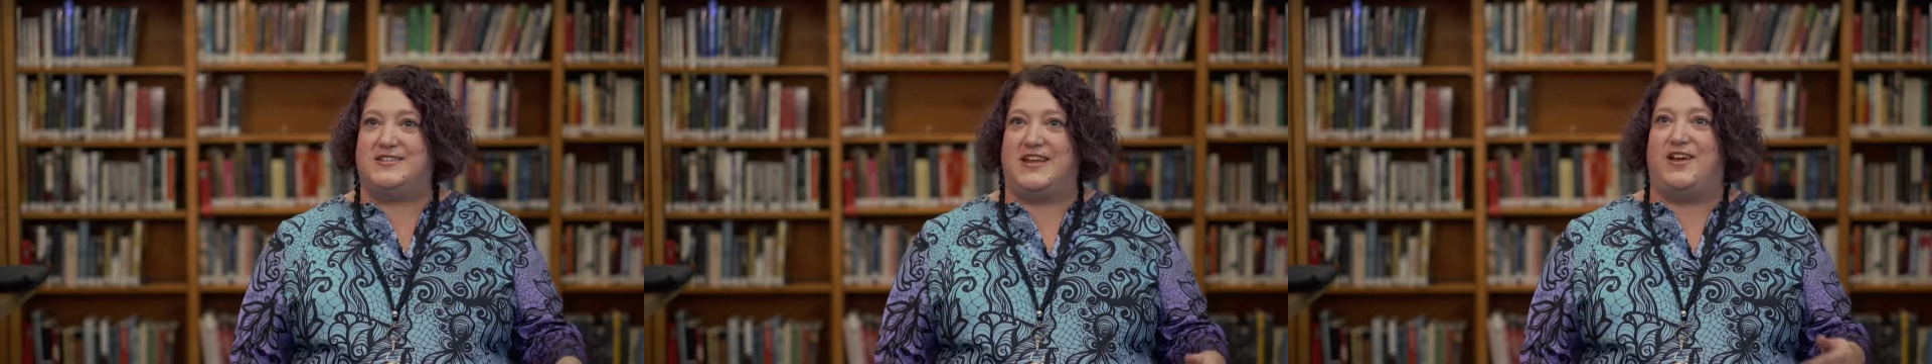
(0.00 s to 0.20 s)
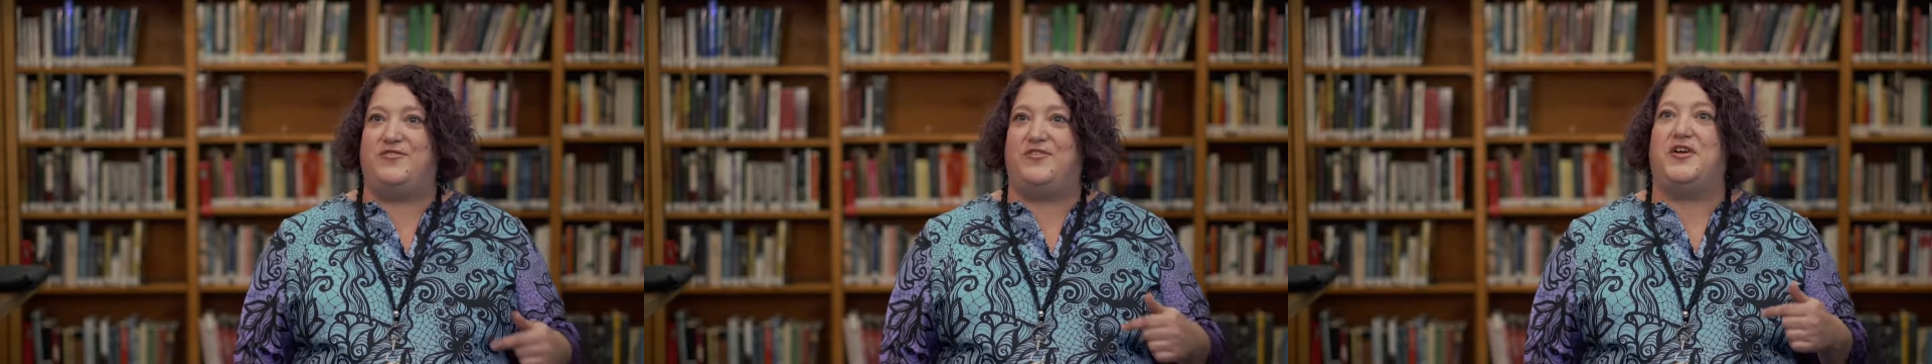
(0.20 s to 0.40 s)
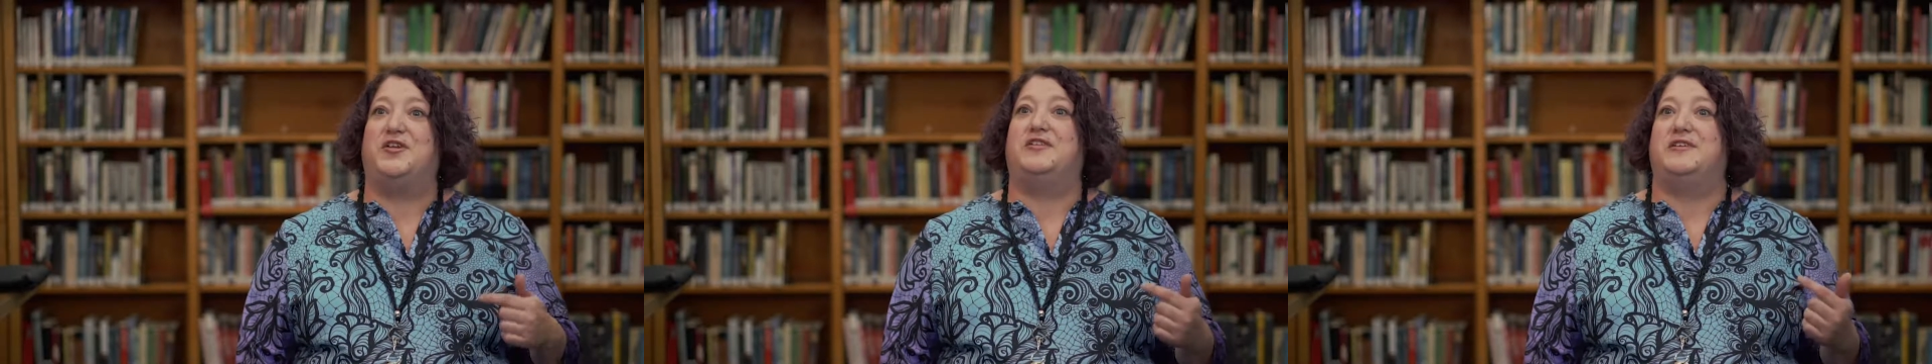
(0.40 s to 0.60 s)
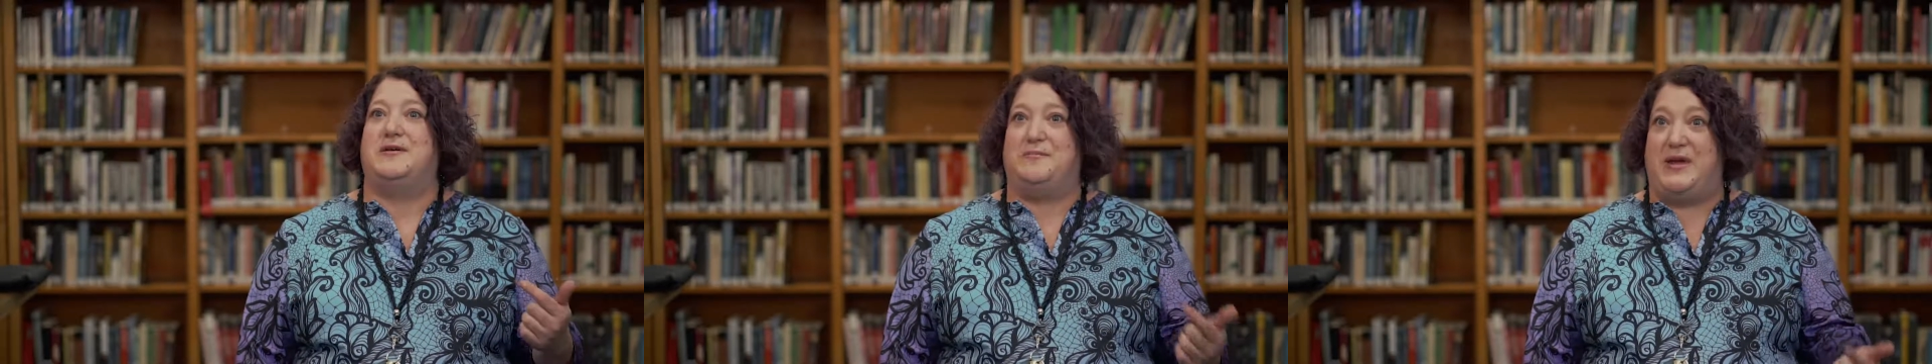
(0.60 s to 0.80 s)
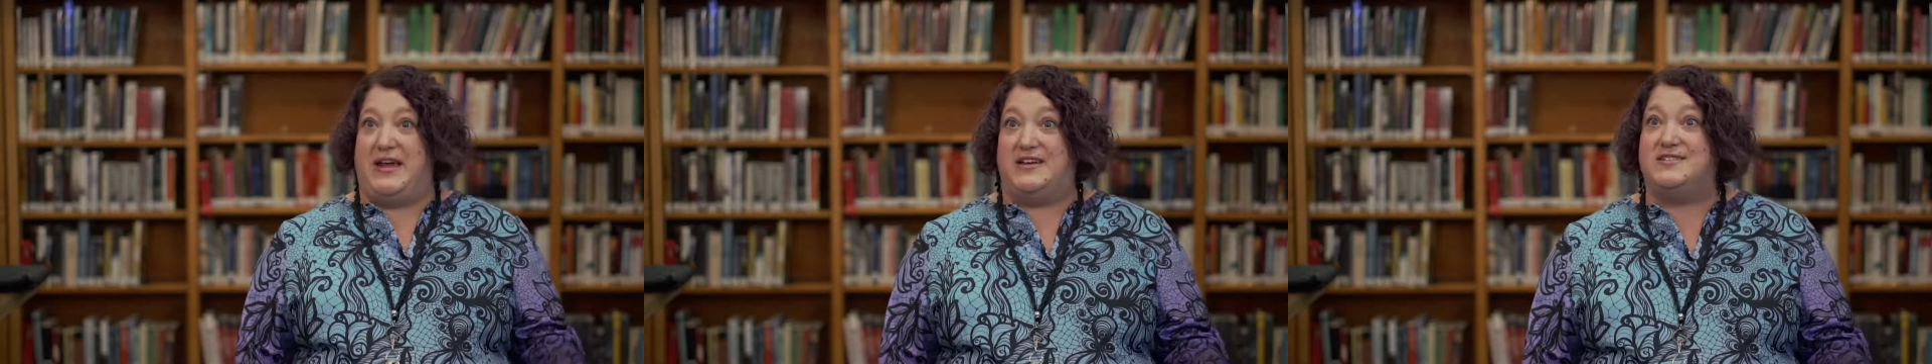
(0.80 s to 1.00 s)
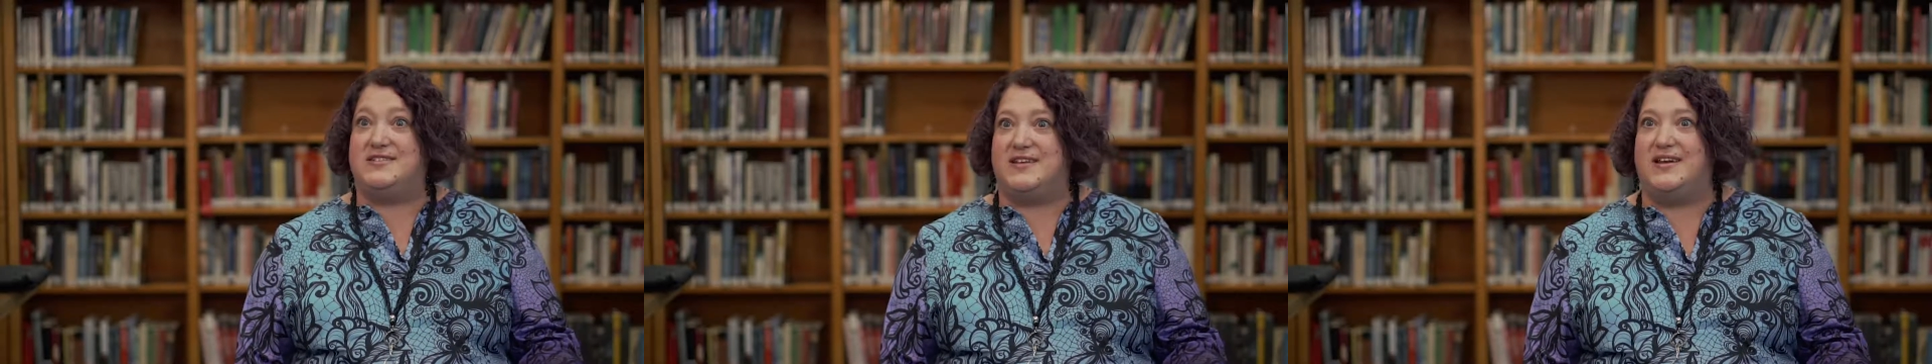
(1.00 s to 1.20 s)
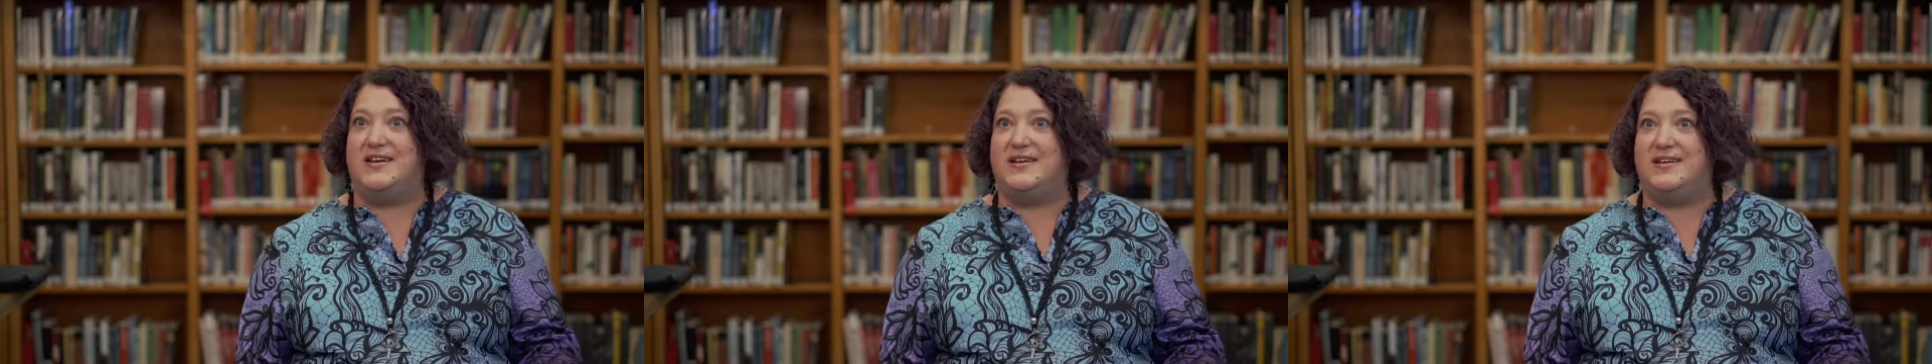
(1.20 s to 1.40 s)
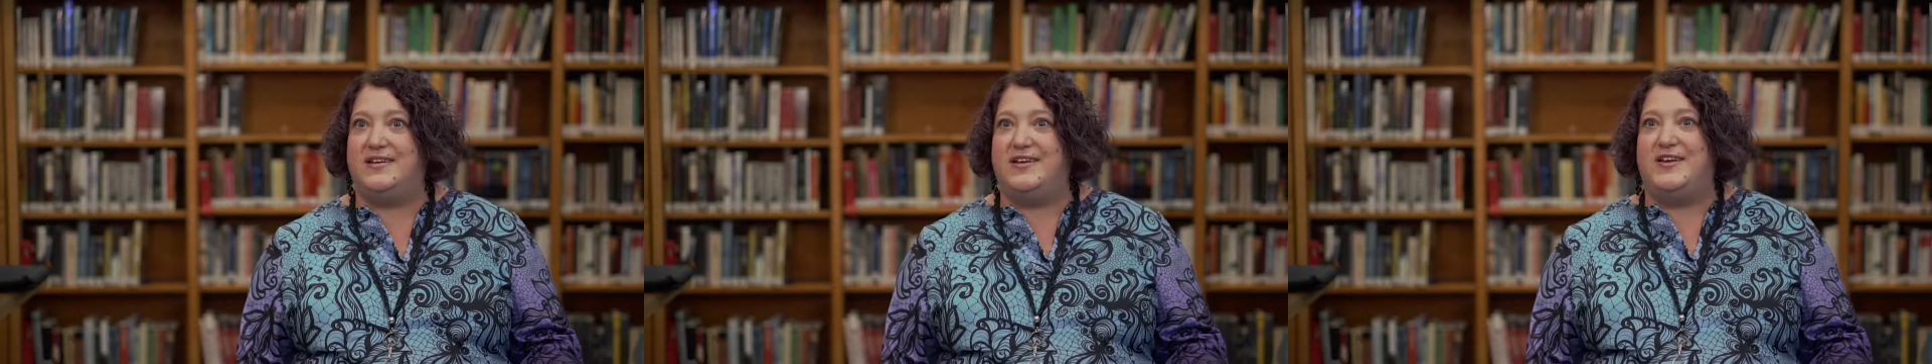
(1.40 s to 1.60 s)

that felt amazing.